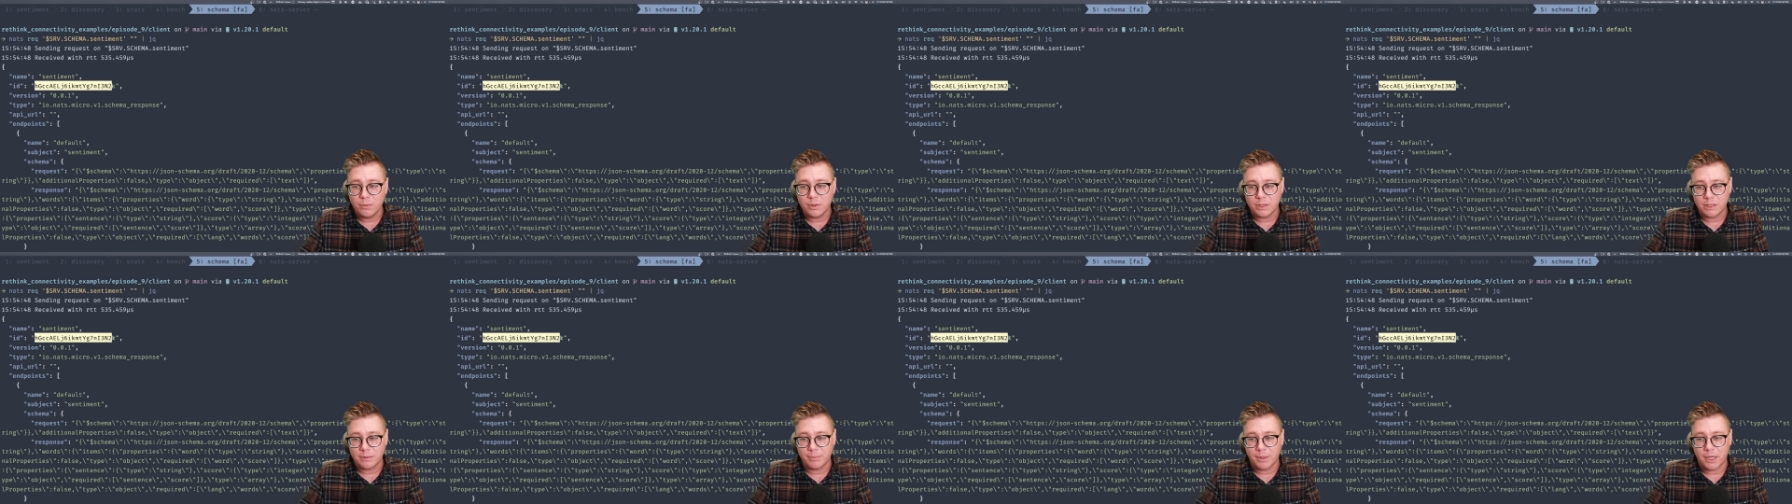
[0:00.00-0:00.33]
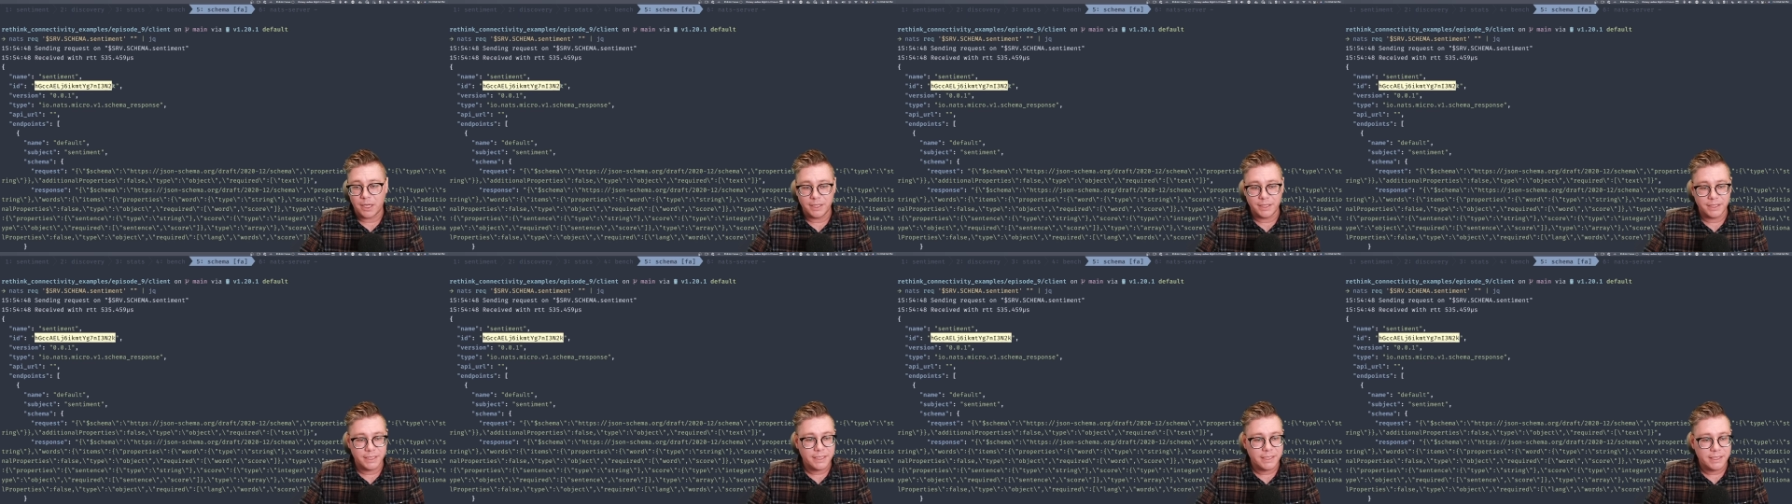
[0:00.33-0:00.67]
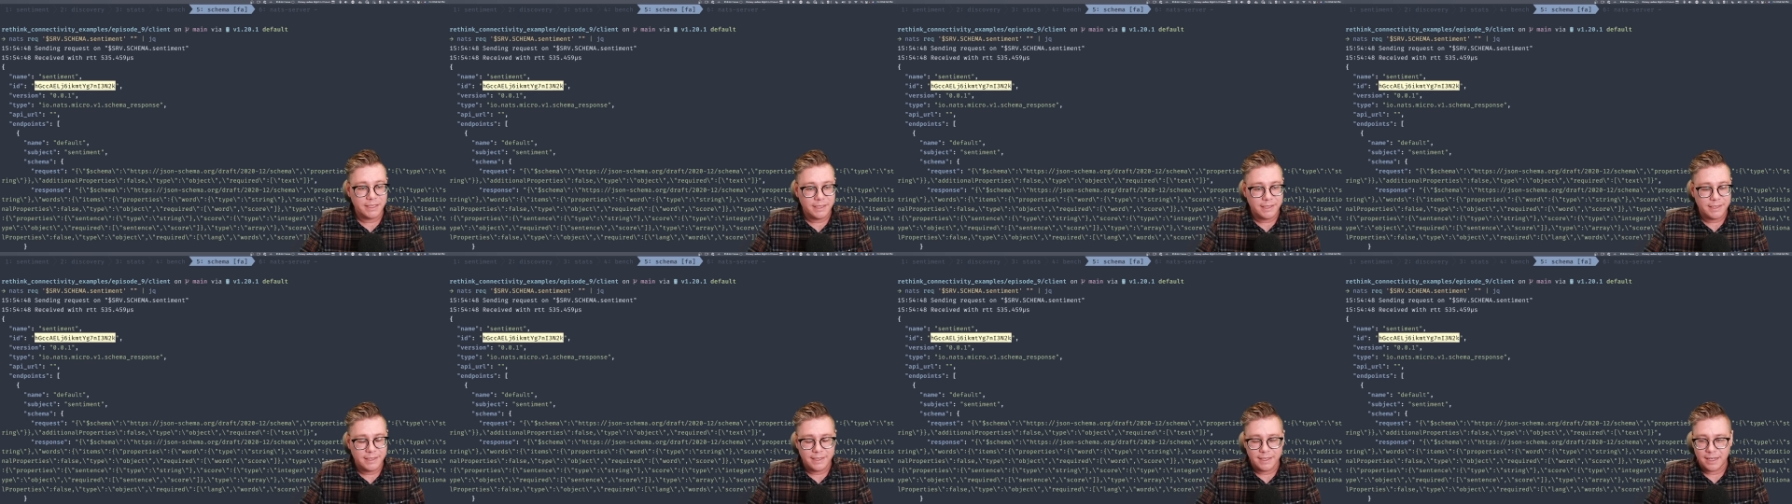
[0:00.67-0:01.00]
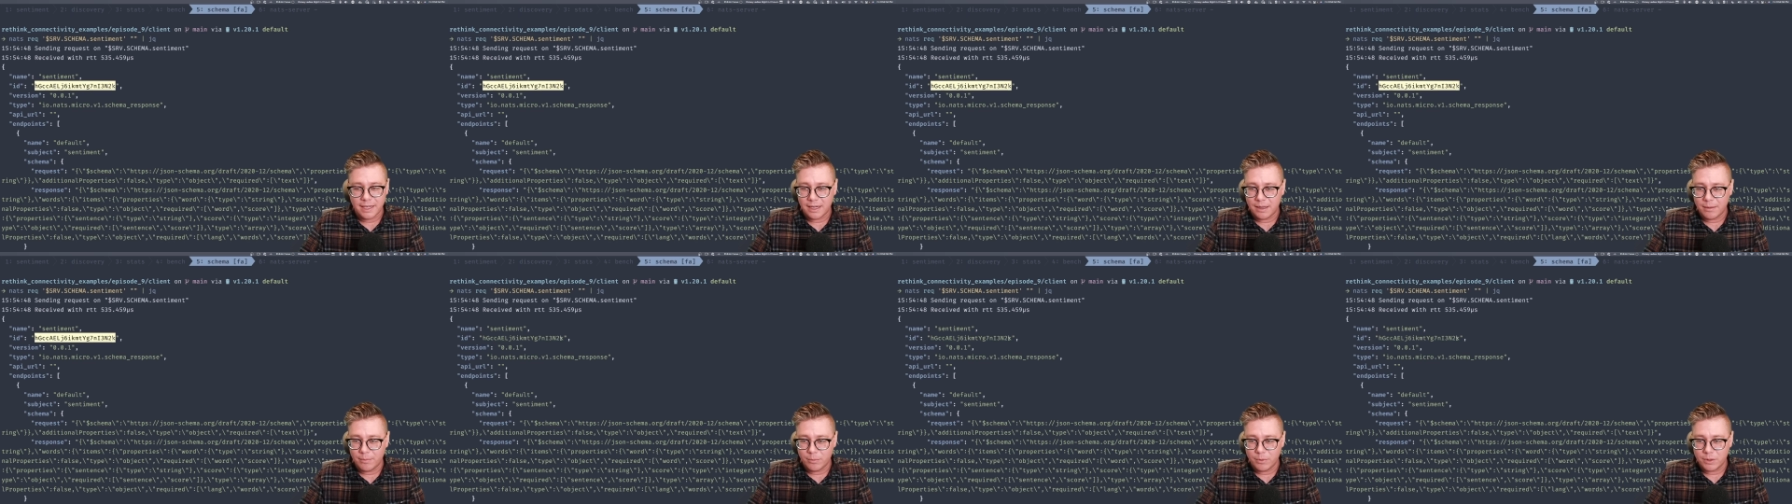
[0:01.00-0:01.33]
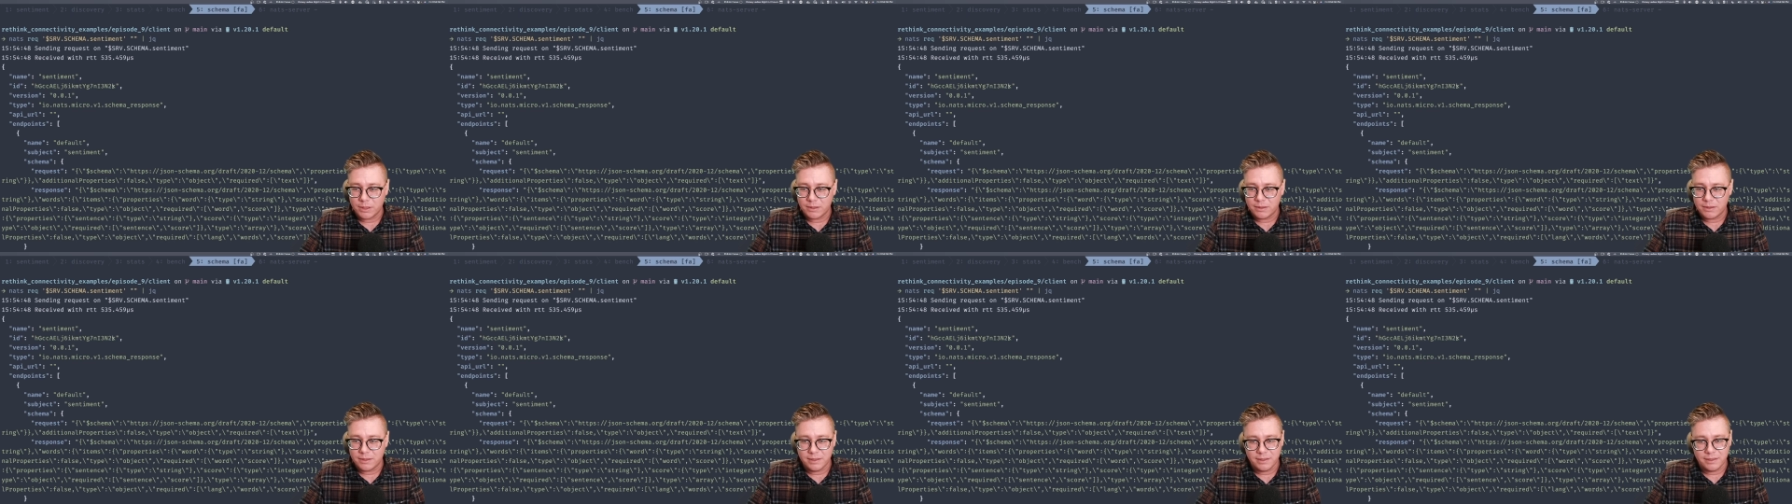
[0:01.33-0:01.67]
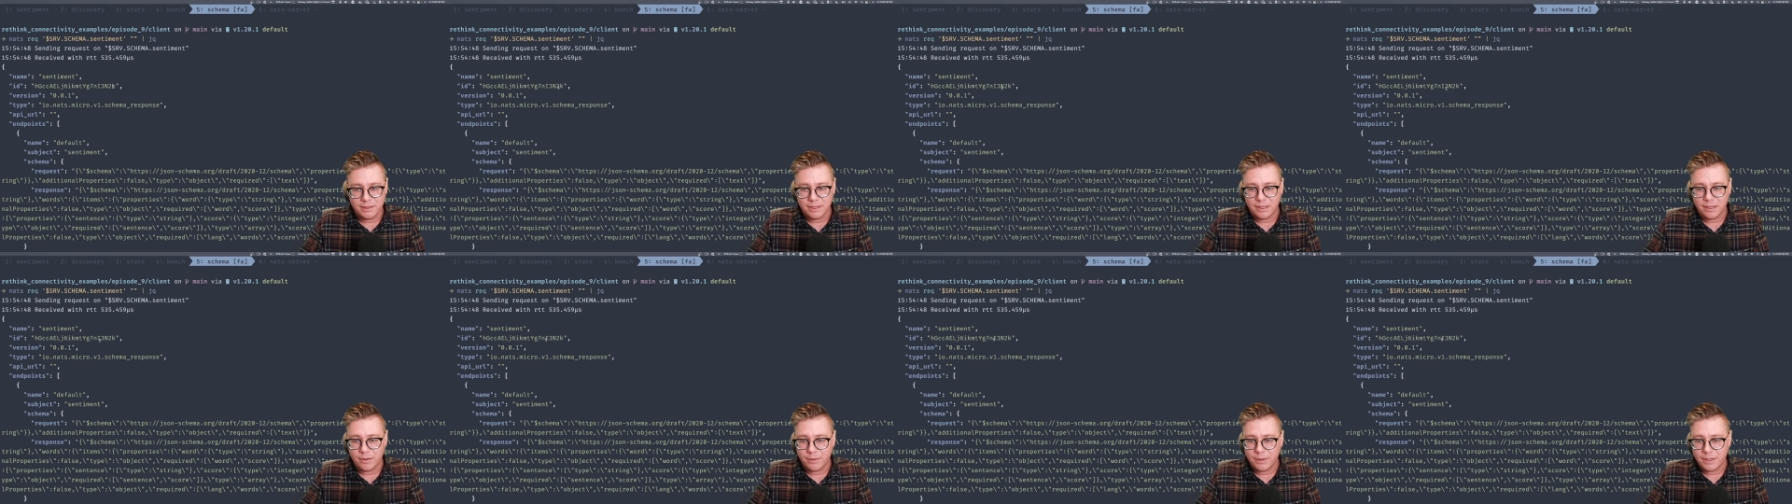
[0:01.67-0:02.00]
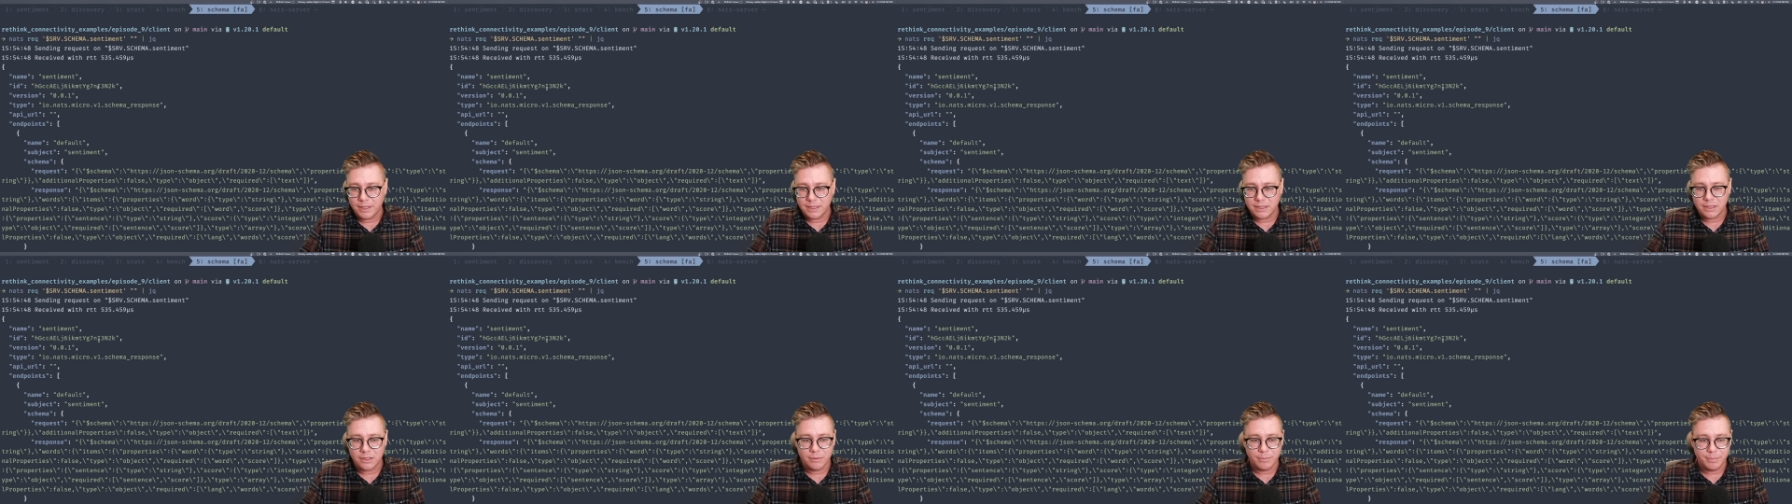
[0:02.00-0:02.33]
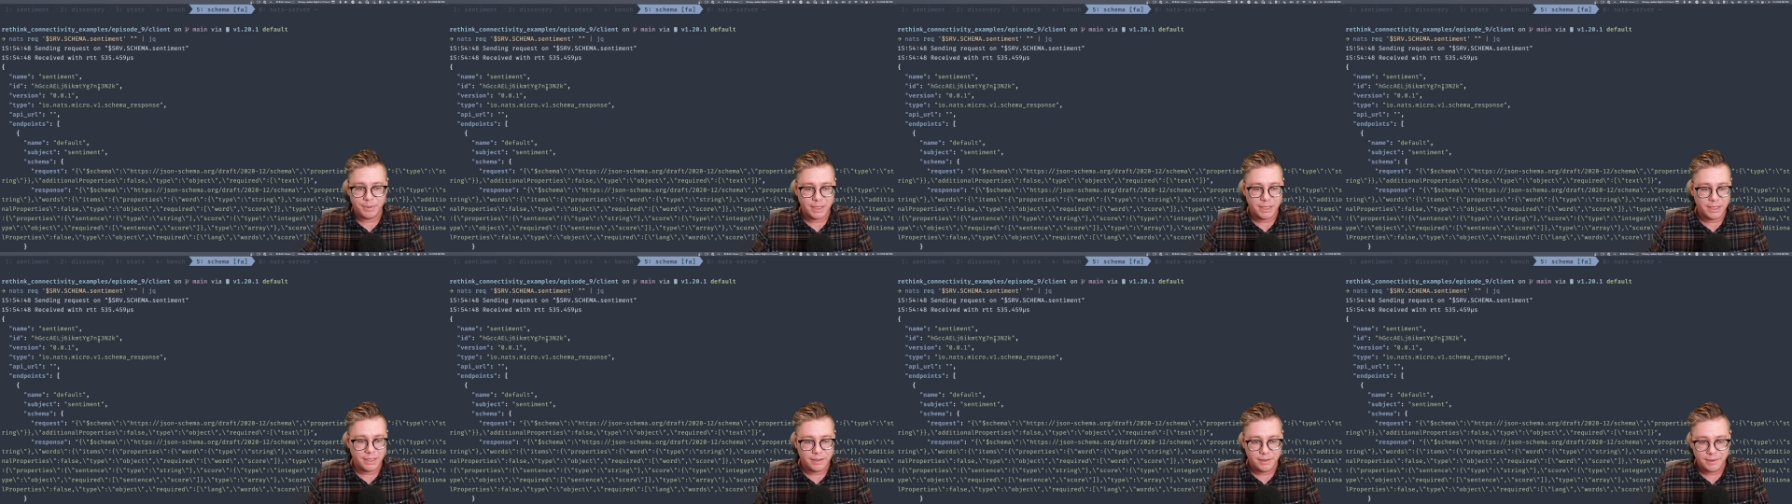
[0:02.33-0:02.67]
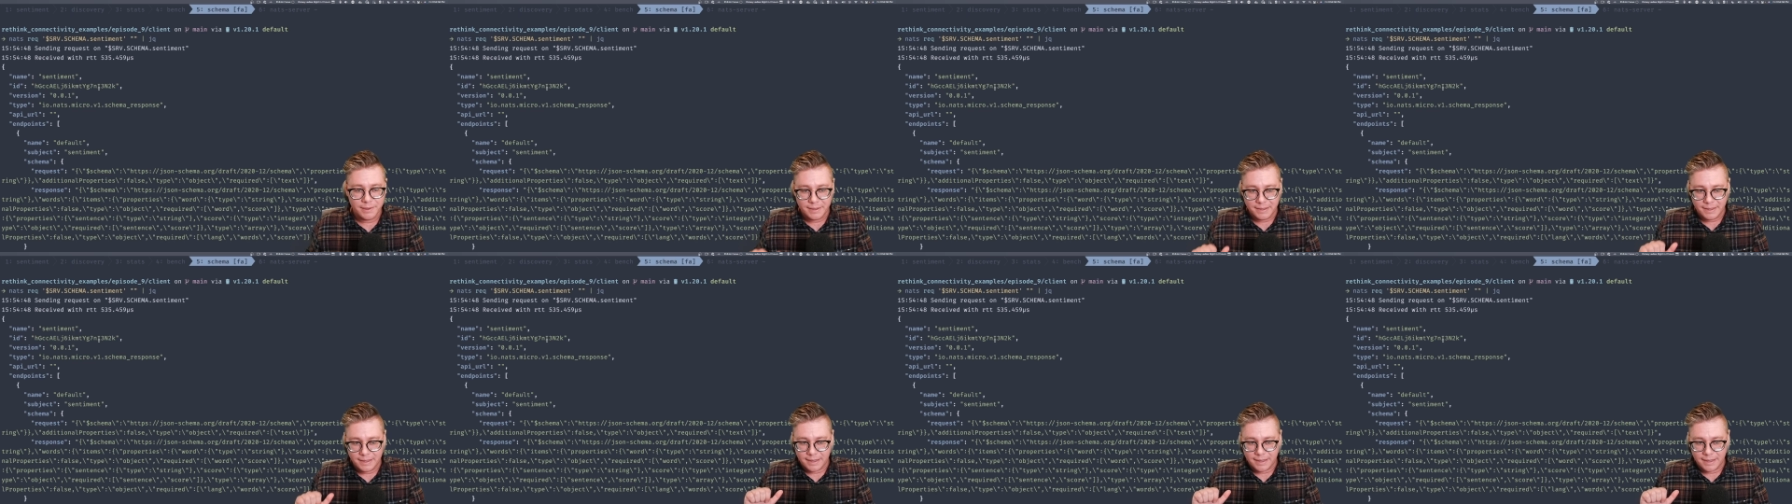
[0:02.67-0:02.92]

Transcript: responded, which, this could be